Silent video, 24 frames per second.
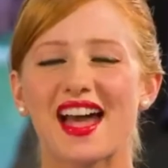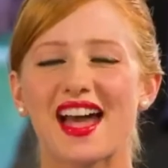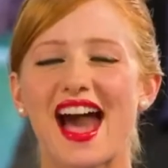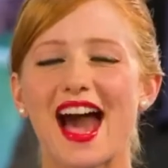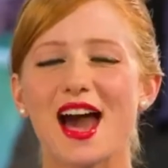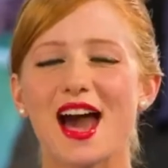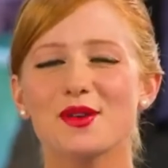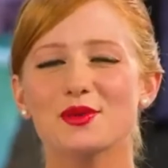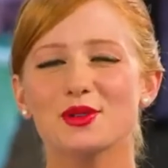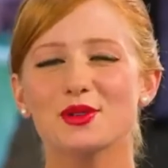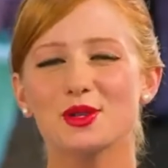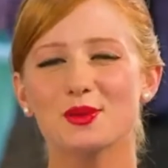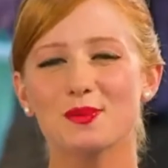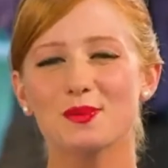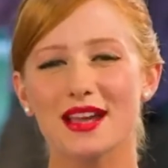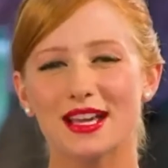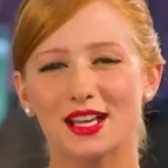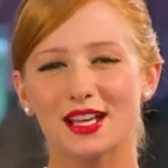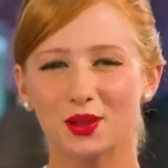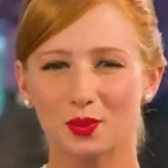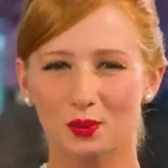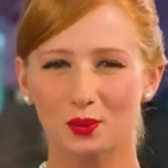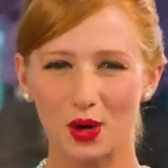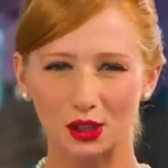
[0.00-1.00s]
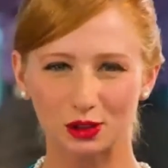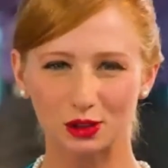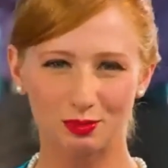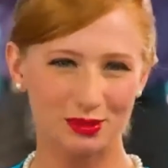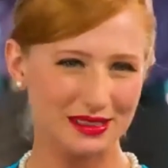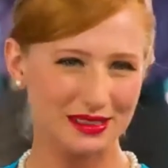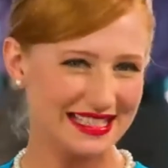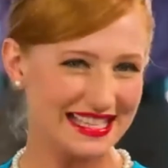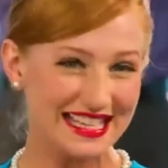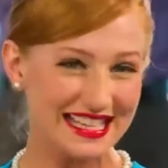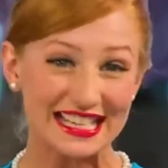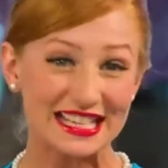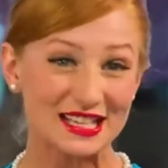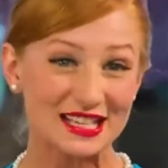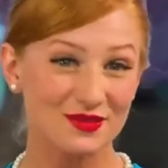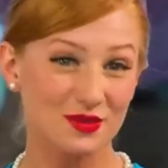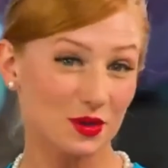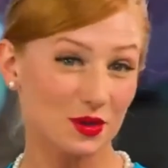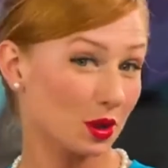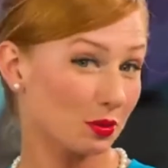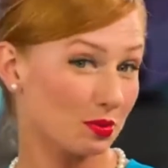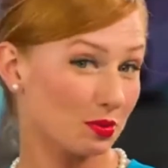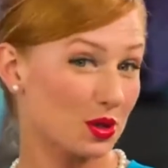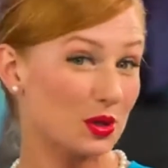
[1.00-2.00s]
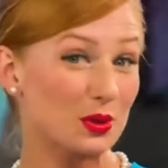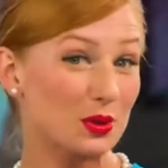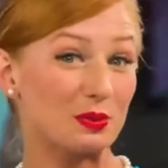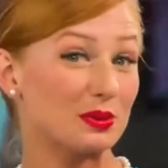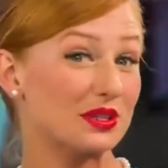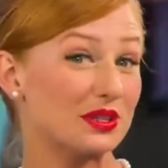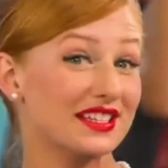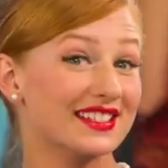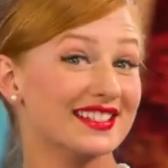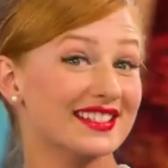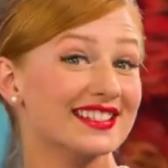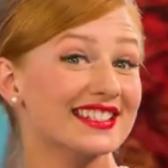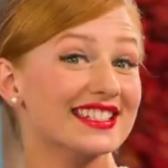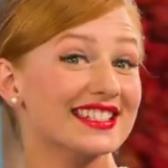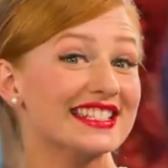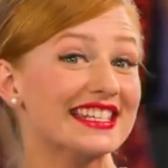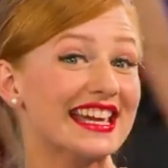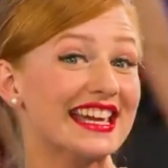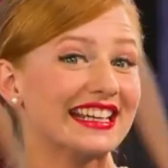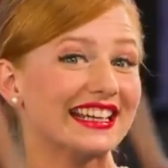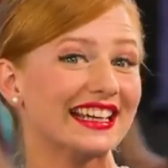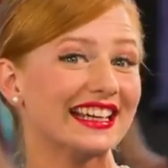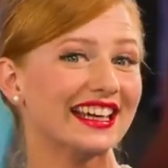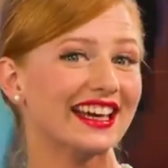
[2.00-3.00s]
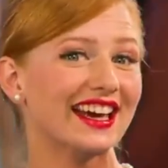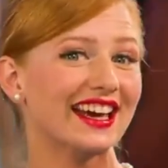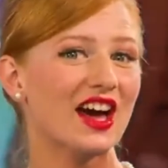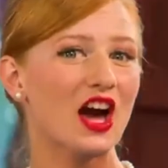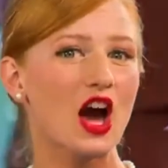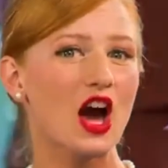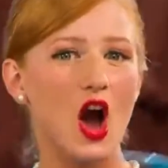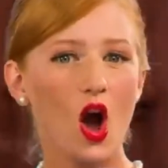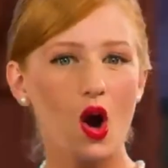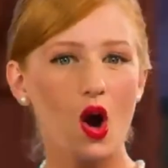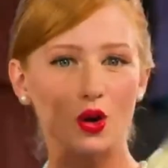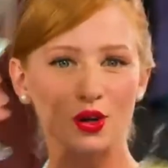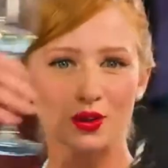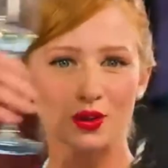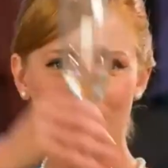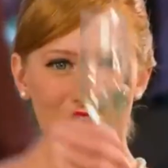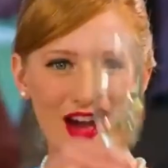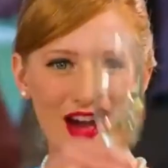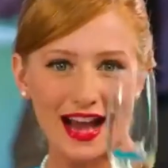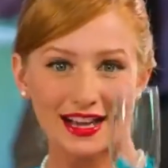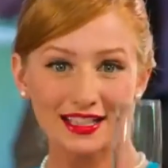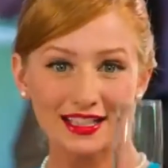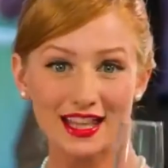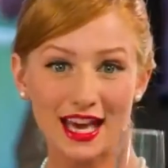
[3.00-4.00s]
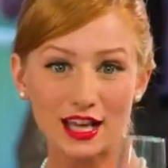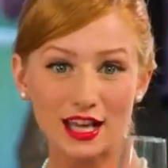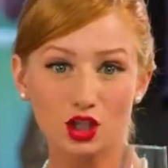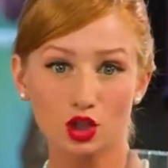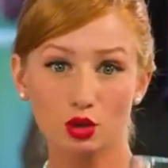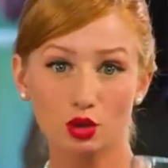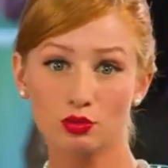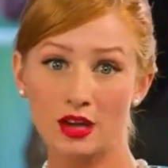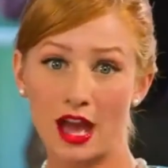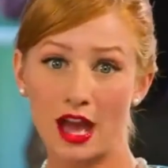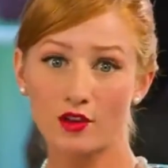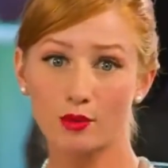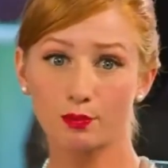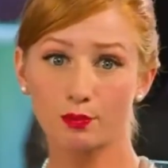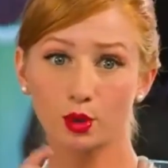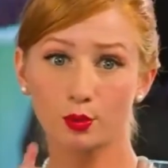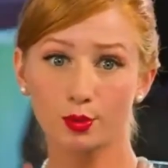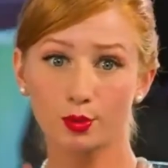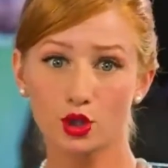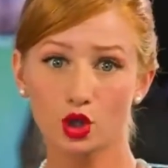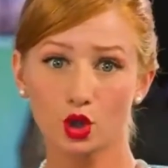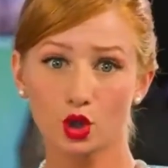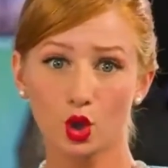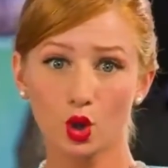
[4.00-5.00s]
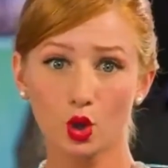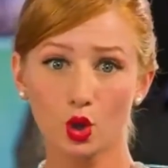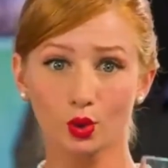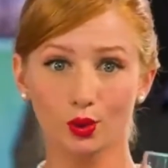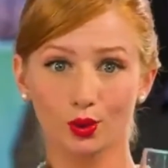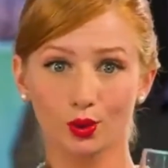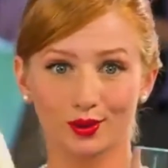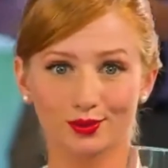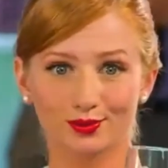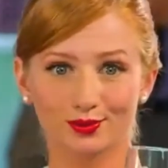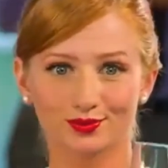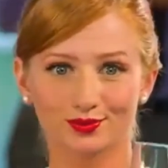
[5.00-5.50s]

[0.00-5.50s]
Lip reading: how do you make the world believe your poop doesn't stink? Or in fact that you never poop at all?